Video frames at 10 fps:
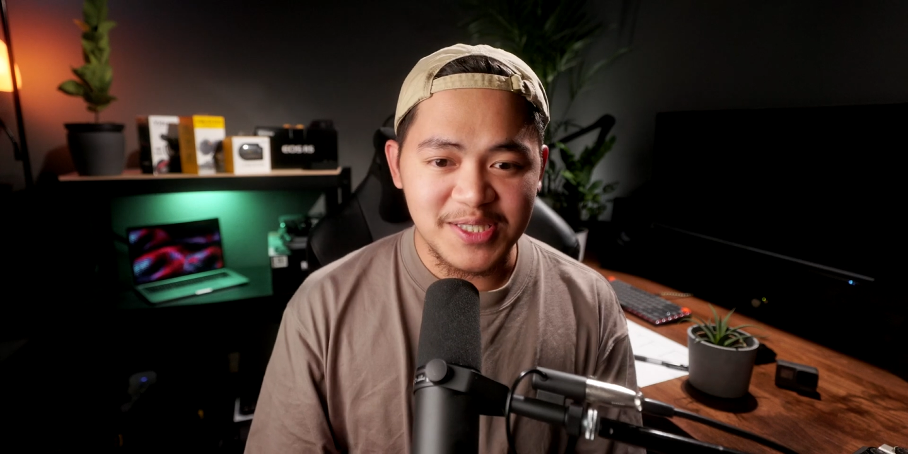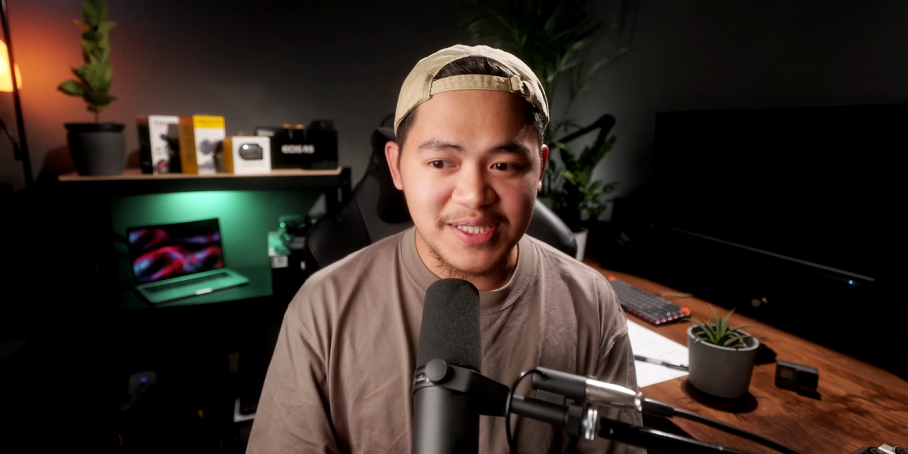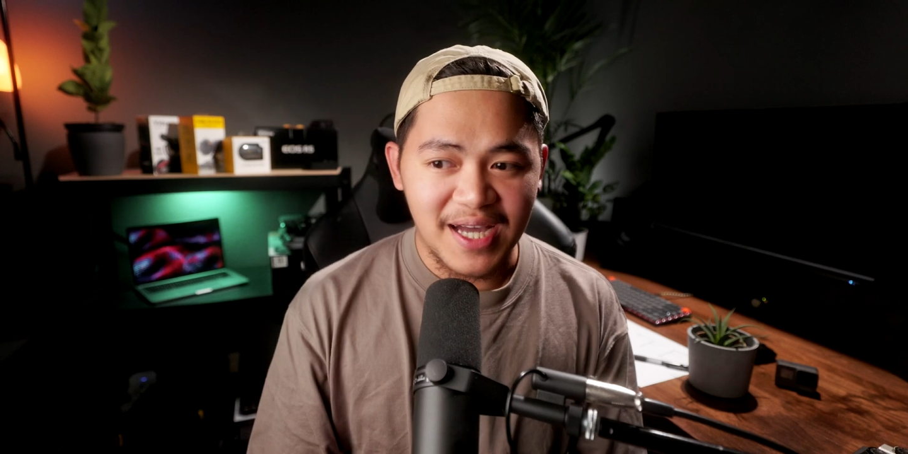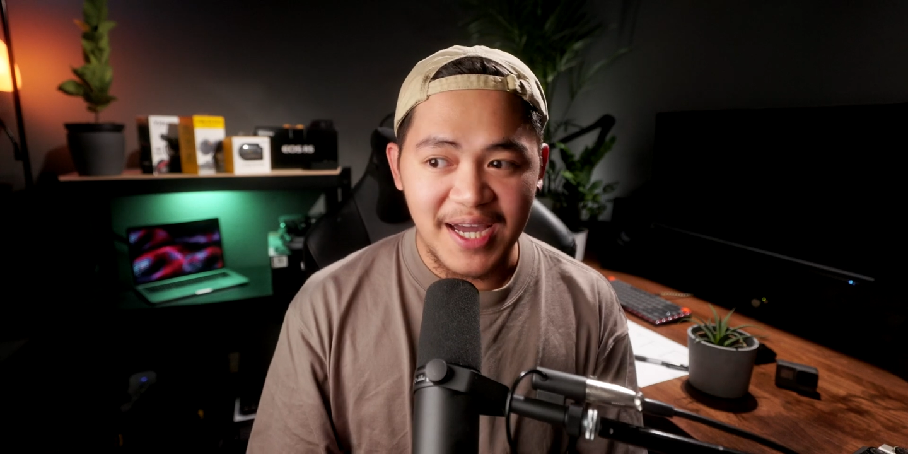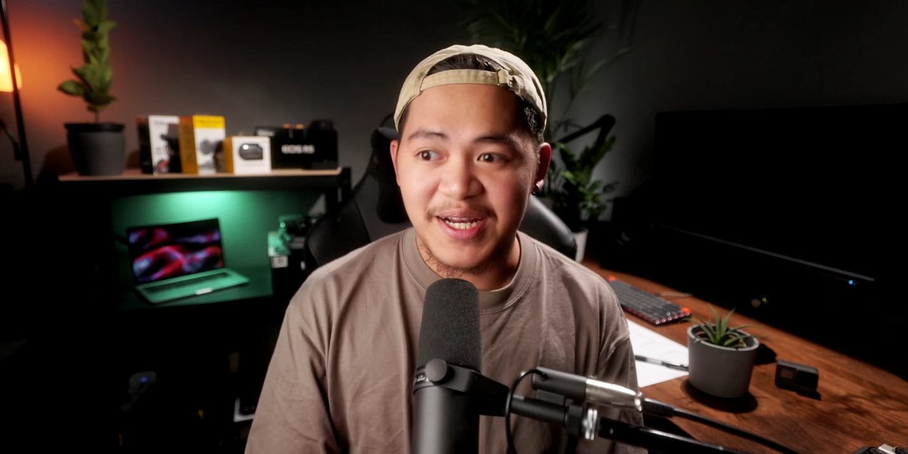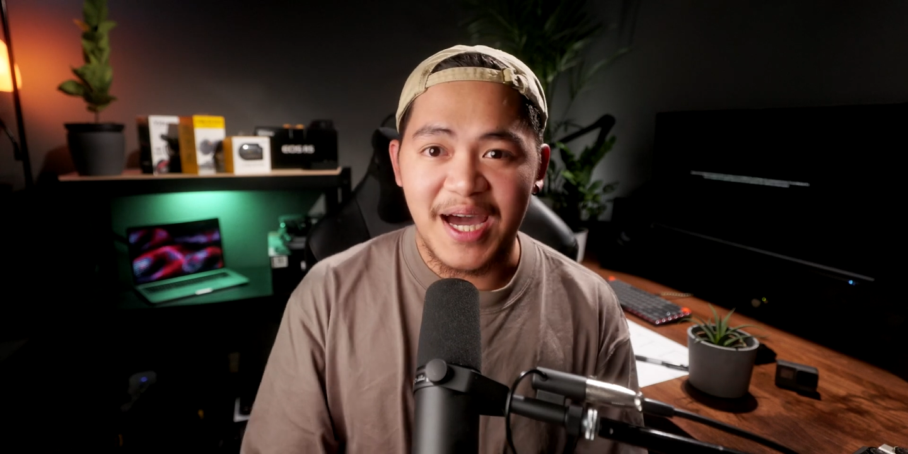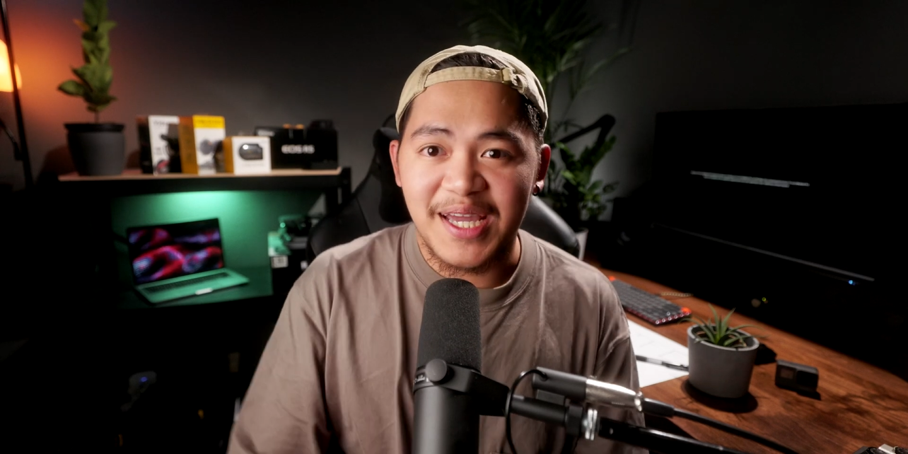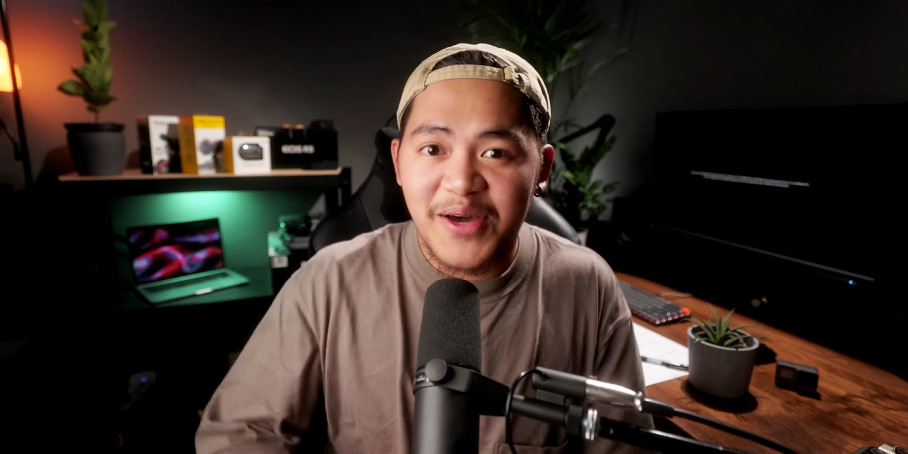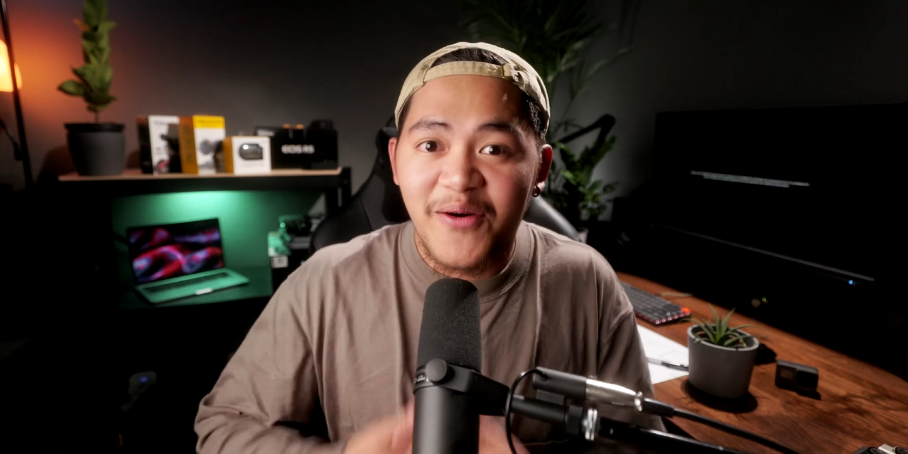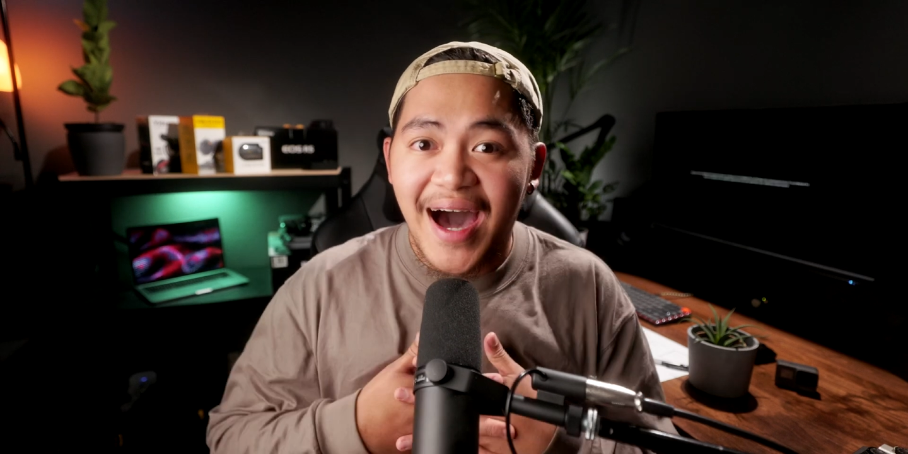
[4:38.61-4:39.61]
because I
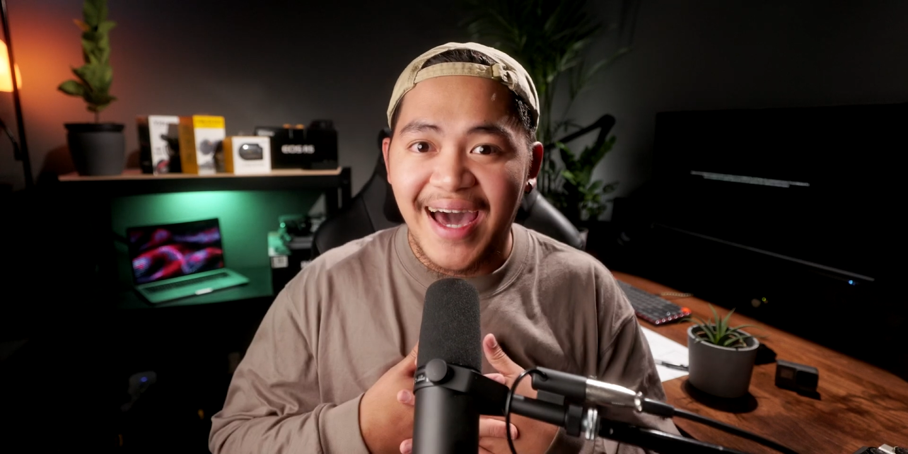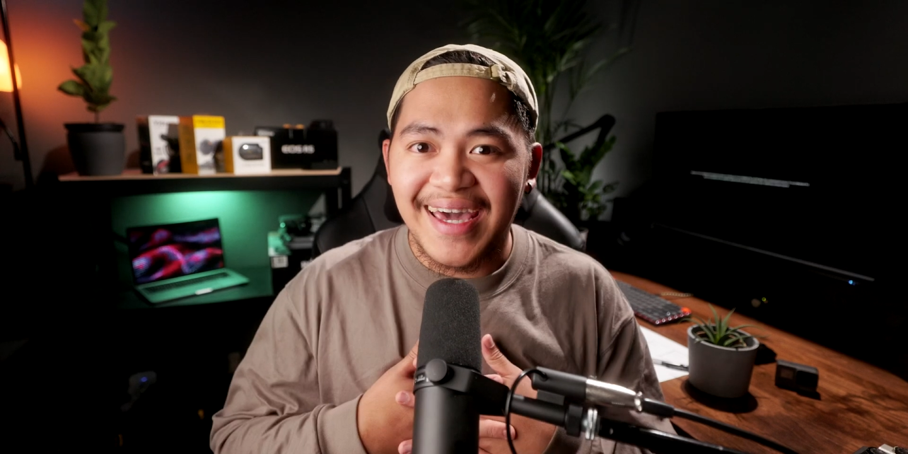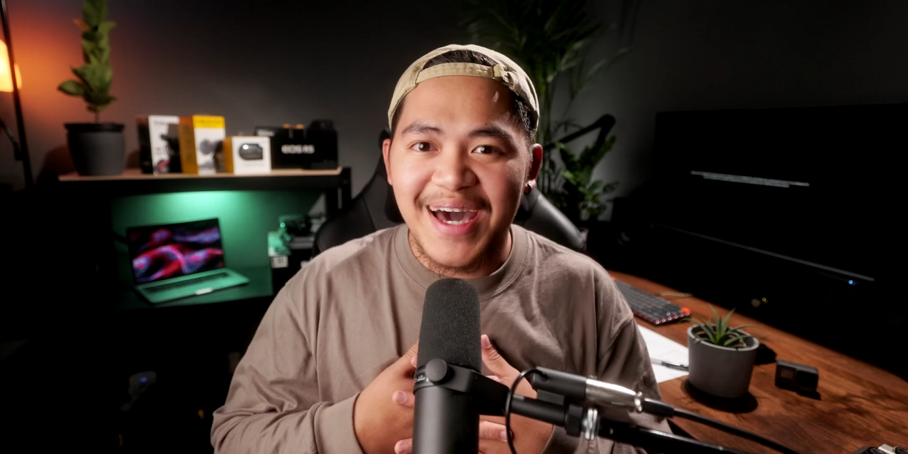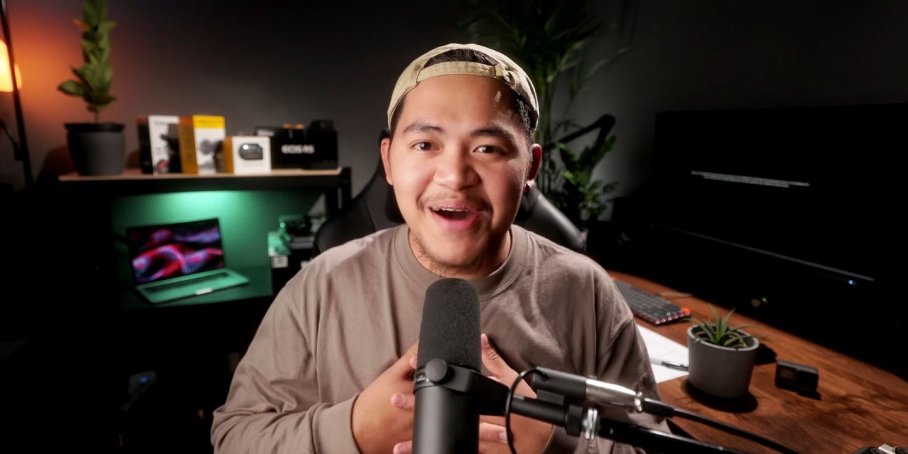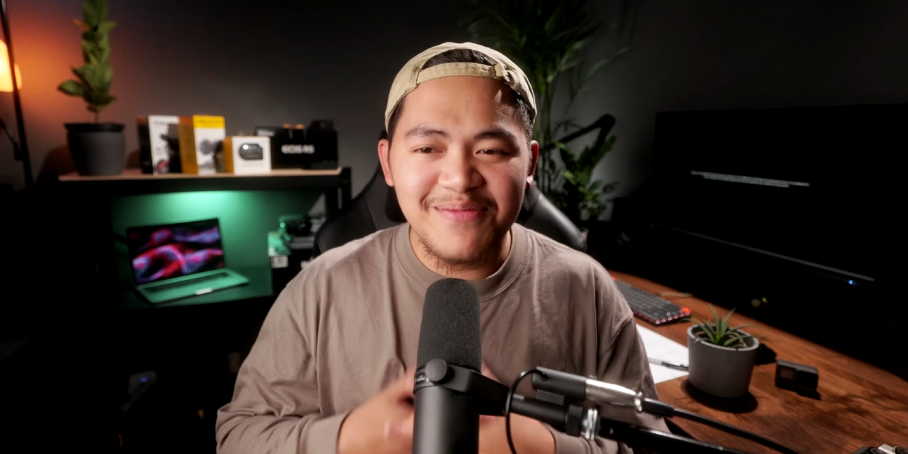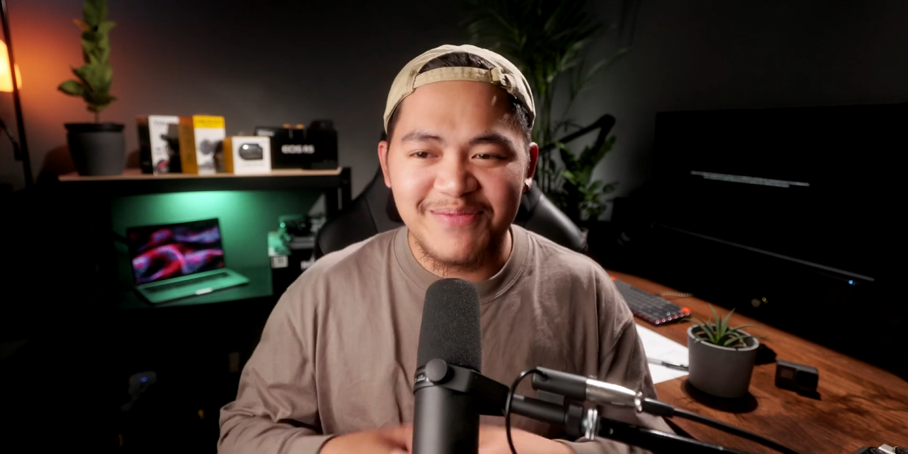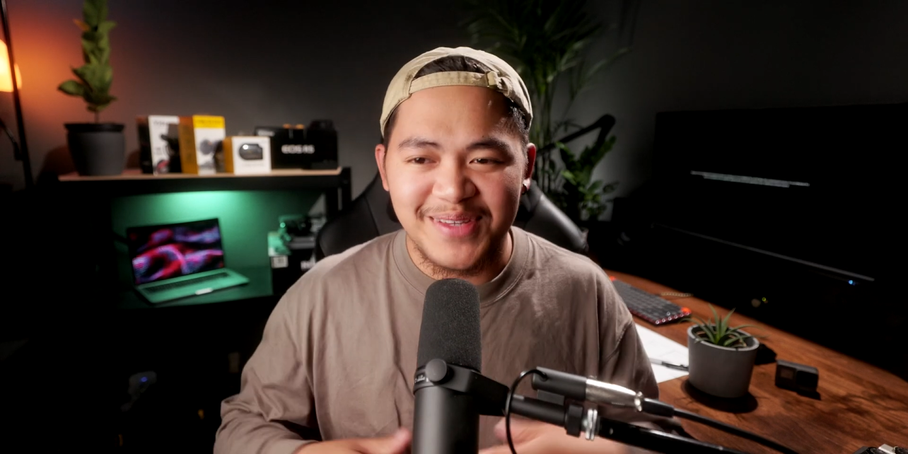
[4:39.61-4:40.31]
know I am,